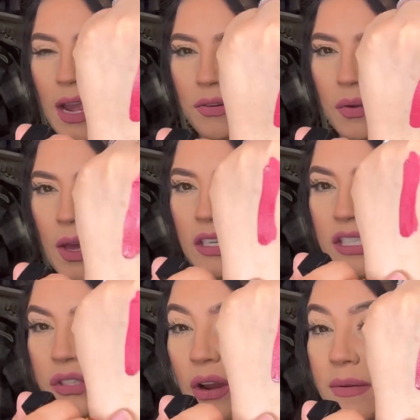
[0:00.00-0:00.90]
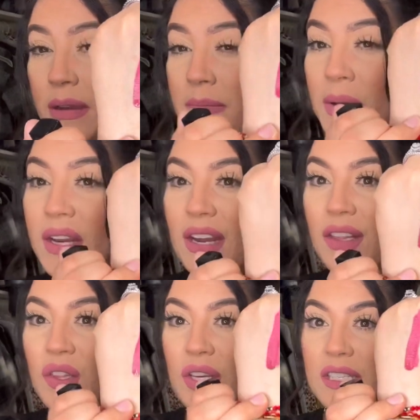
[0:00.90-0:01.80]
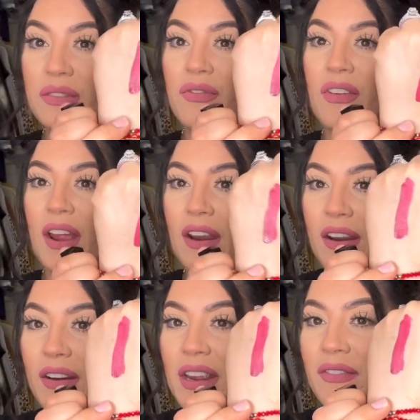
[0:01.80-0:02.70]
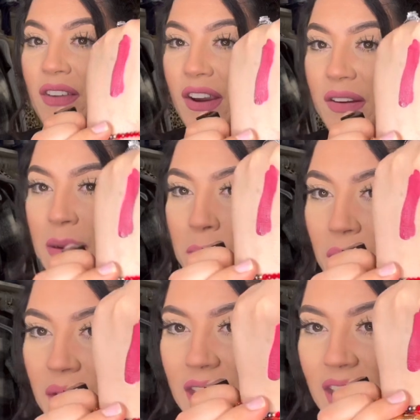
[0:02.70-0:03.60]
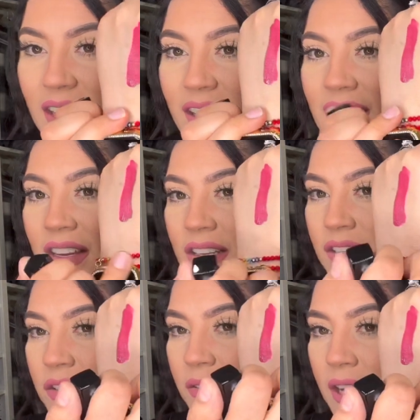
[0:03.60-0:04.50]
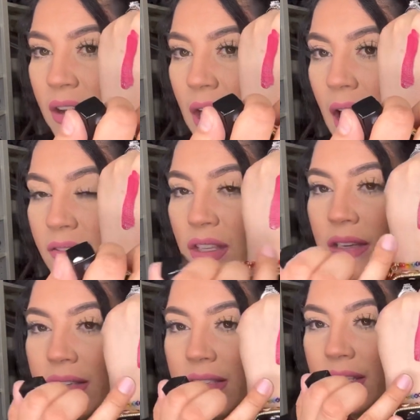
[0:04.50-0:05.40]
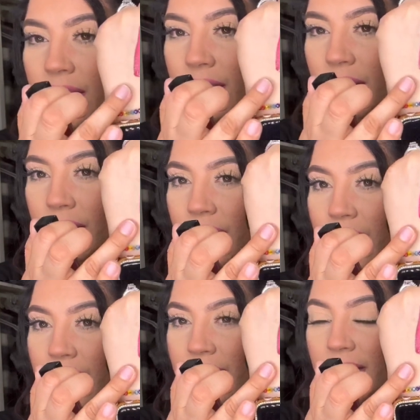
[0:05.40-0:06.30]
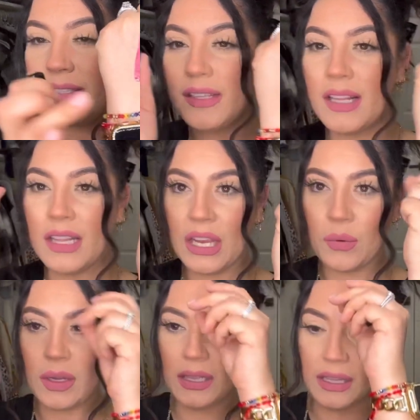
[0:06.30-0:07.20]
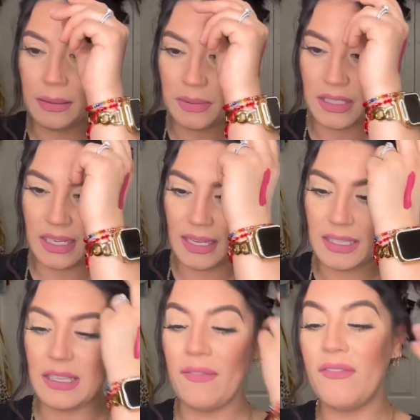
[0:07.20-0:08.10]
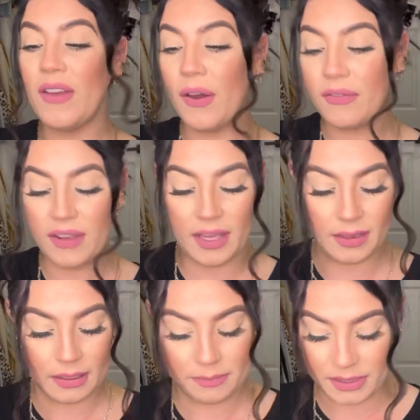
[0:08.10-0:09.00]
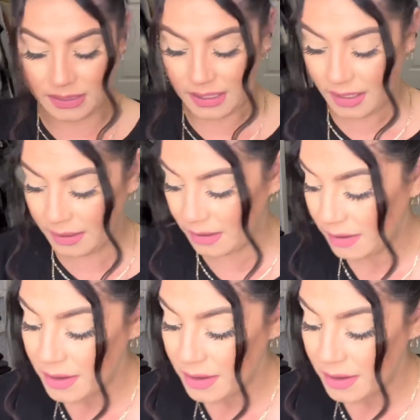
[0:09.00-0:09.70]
I don't know how to describe it, but it looks very, very pretty. So right here I have the concealer. This is the liquid lipstick. It's a velvet lipstick.